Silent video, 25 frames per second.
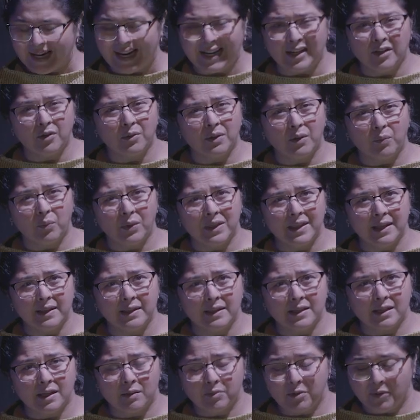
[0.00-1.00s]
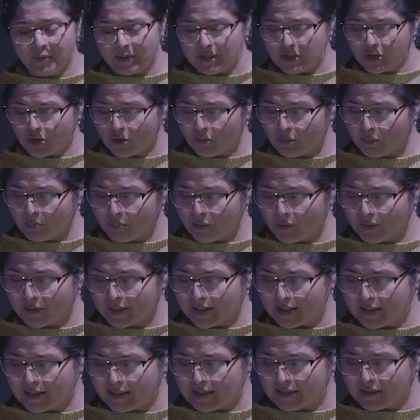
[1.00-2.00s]
I know that within the WHO report
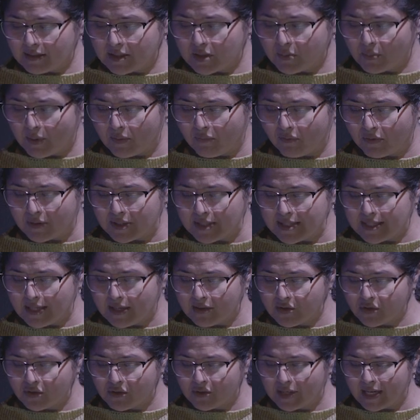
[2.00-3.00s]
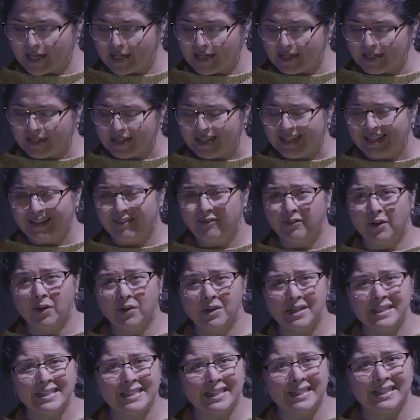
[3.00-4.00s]
that Niels referenced yesterday,
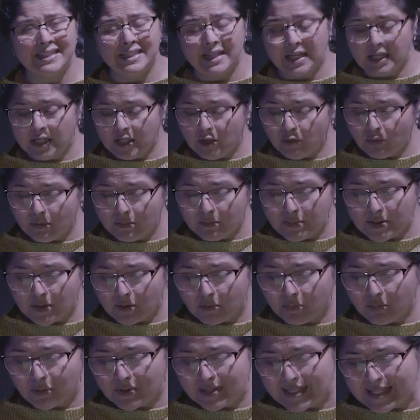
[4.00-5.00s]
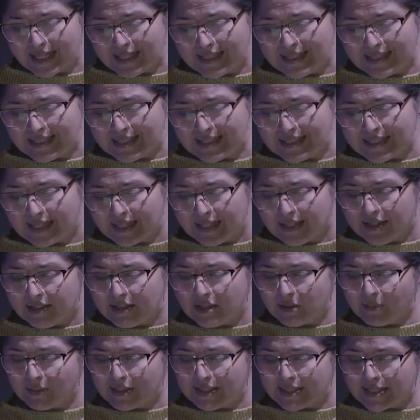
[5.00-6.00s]
various continuums are presented
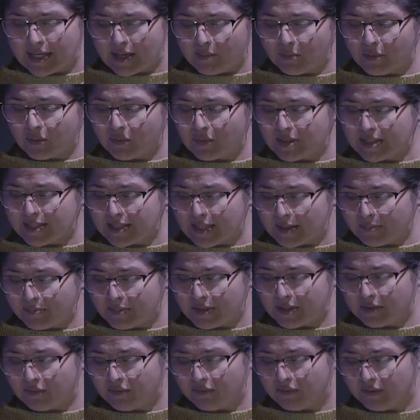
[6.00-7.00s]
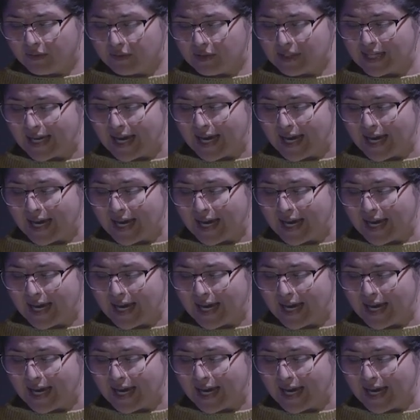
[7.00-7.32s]
to examine receptive to